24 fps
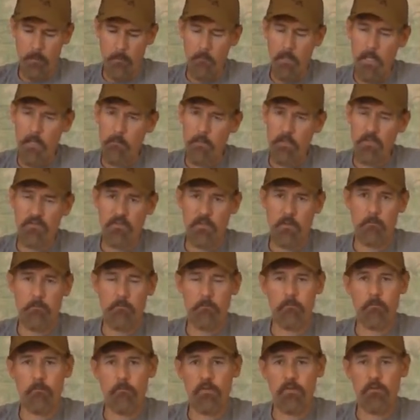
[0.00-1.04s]
Maybe
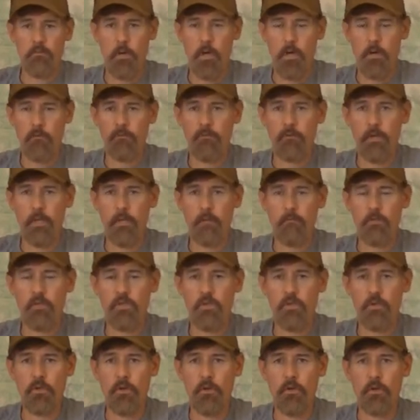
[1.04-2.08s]
some small frame
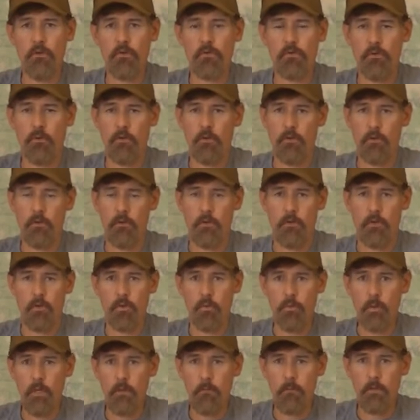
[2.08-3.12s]
shooters or
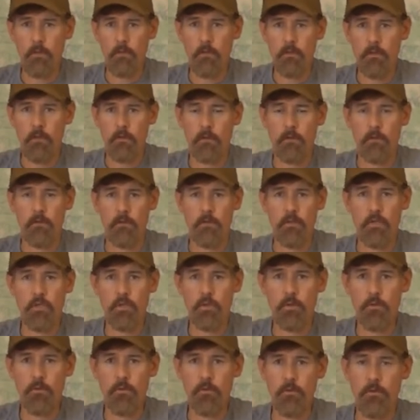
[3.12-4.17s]
women or
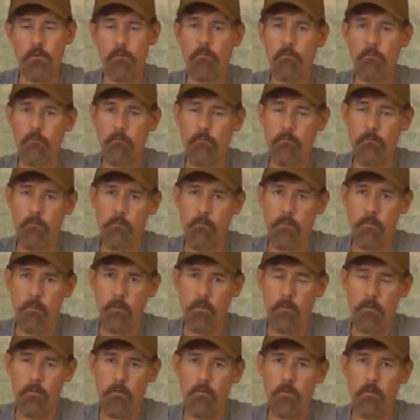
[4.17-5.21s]
youth
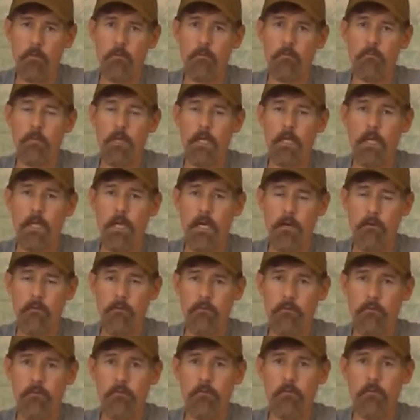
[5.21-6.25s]
may
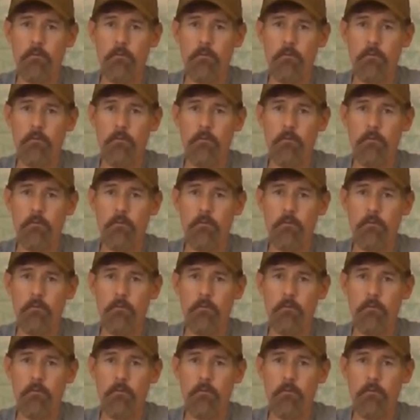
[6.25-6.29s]
have